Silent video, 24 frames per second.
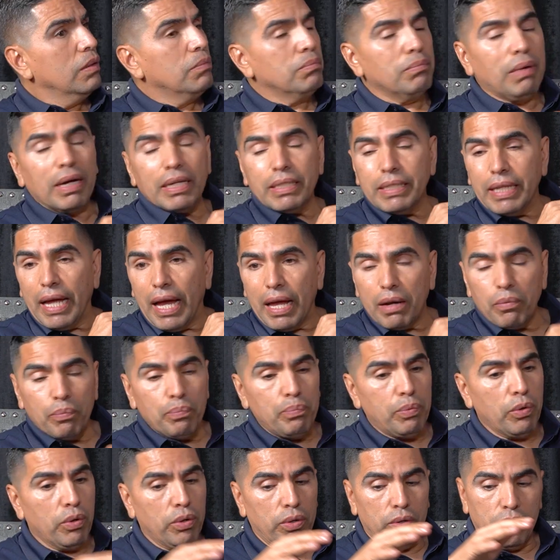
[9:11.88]
my
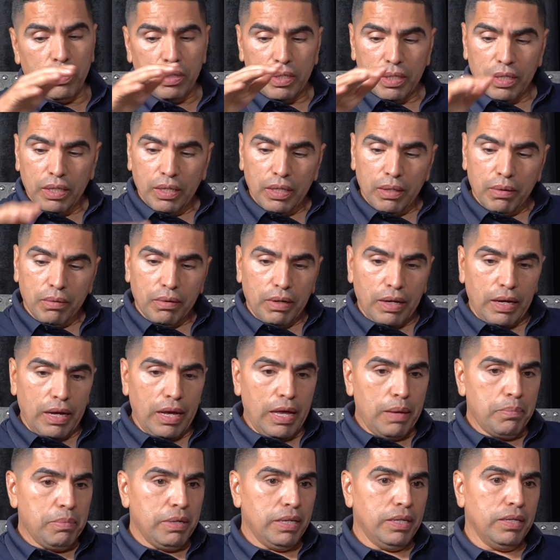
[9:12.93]
dad, bro.
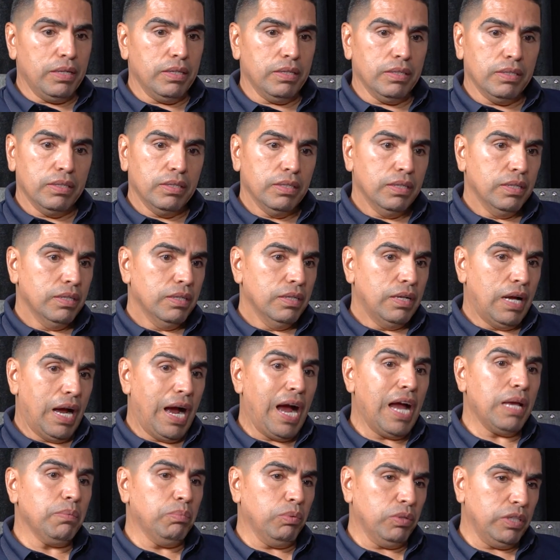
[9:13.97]
I mean,
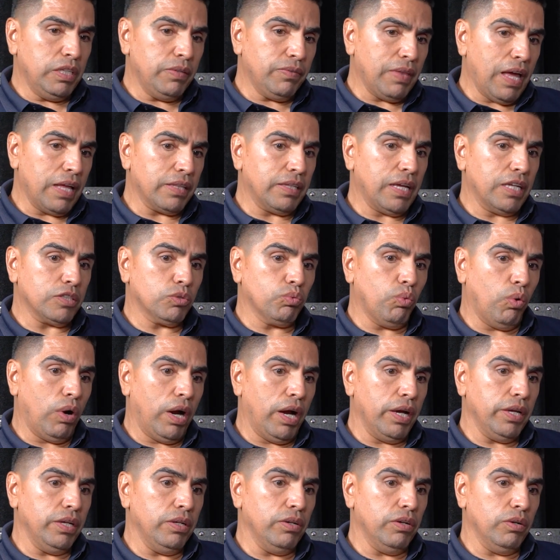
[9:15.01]
I believe that that's
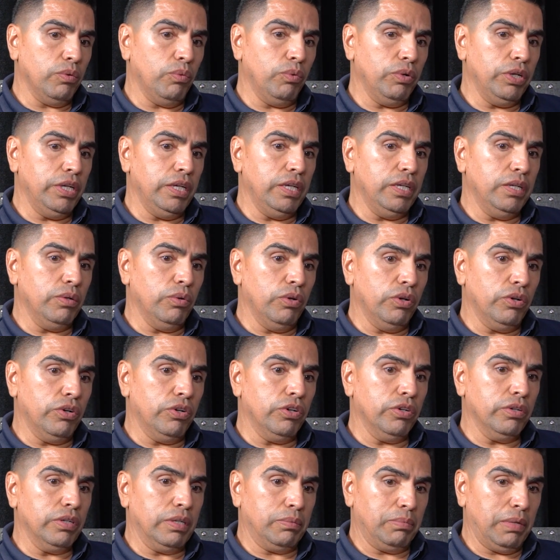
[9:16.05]
why, we
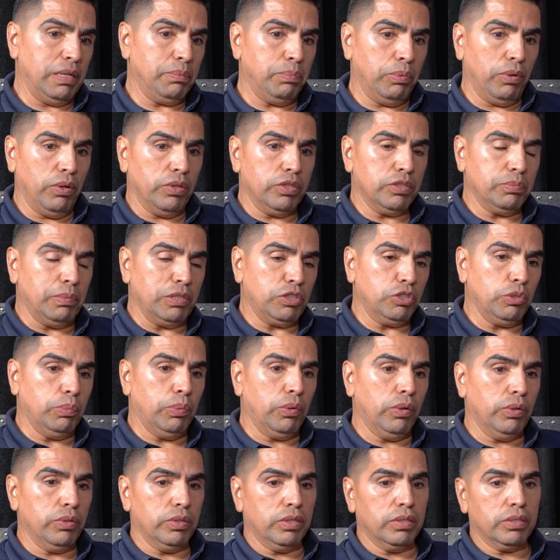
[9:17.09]
learn, my brothers, my two
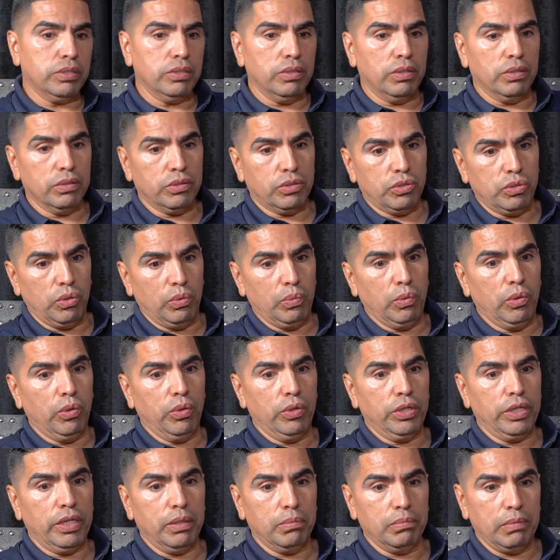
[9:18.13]
brothers,
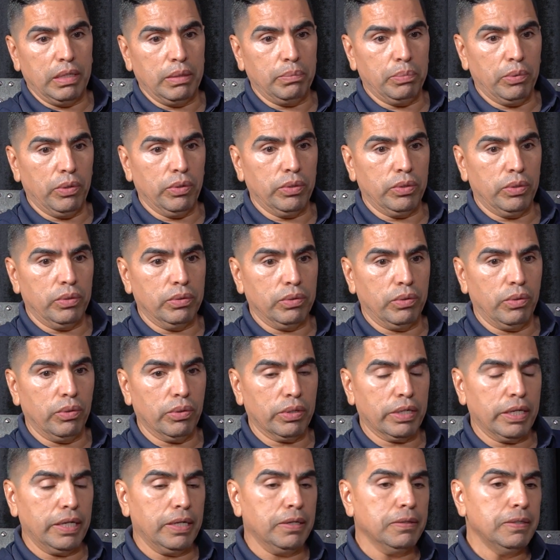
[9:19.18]
Choboy and my brother
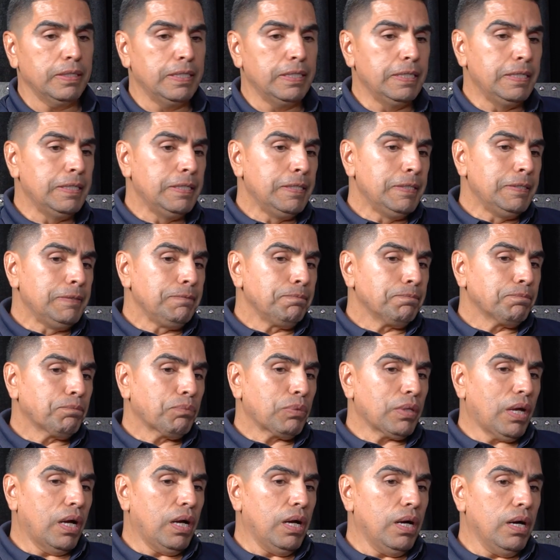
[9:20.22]
Jorge.
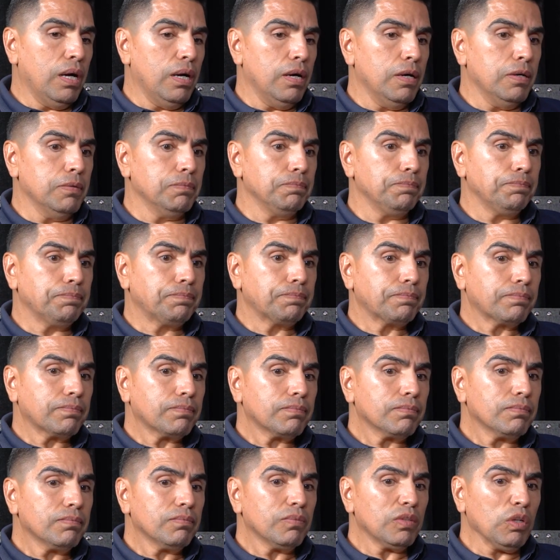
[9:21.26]
Um,
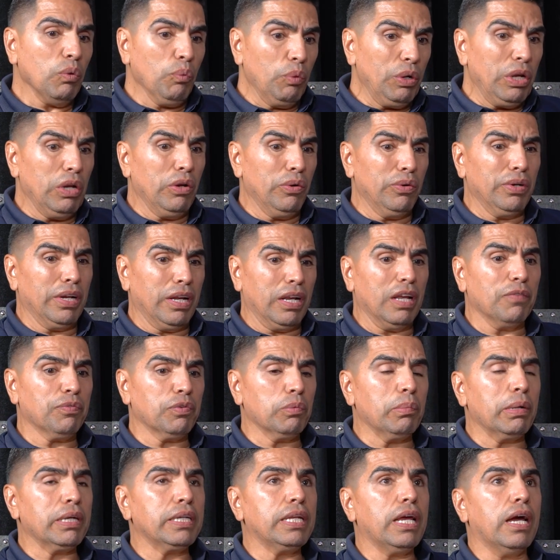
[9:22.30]
we learn a lot
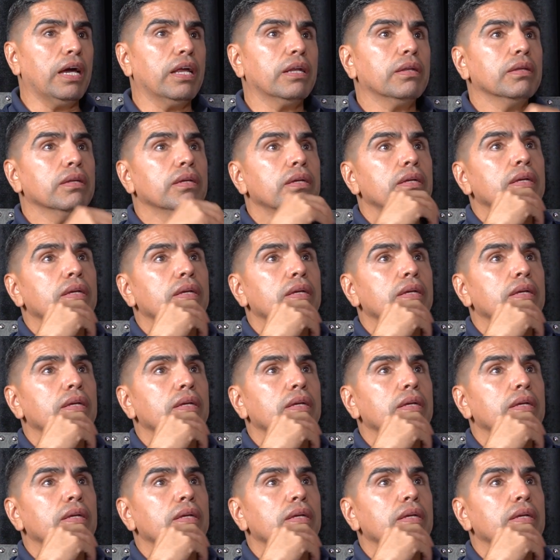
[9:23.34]
from my dad